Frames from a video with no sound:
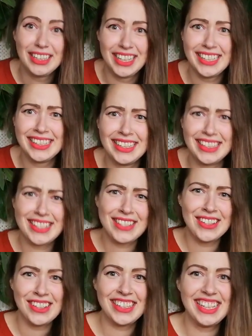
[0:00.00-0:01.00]
Little, it's
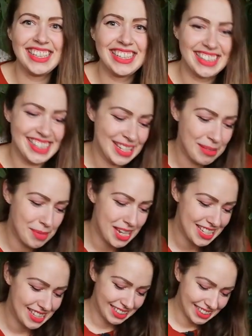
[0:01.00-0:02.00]
not little, it's
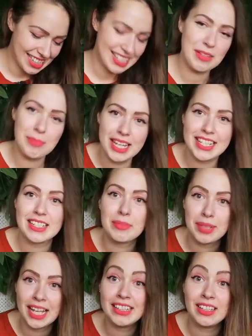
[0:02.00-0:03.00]
amazing. This
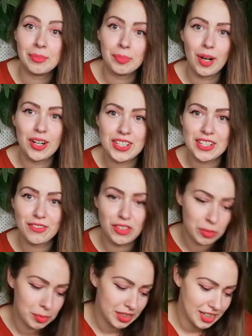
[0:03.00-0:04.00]
amazing plant unboxing
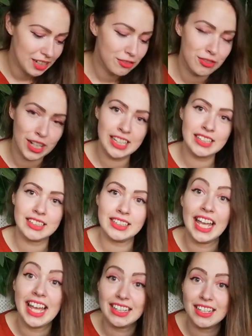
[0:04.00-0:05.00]
from my dear friend
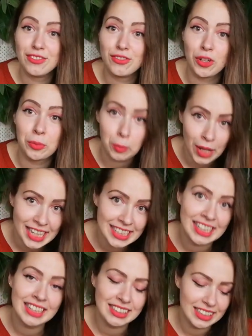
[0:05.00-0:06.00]
Ellen from
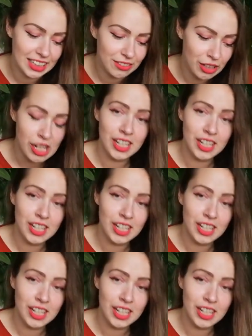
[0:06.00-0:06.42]
Winding Leaf.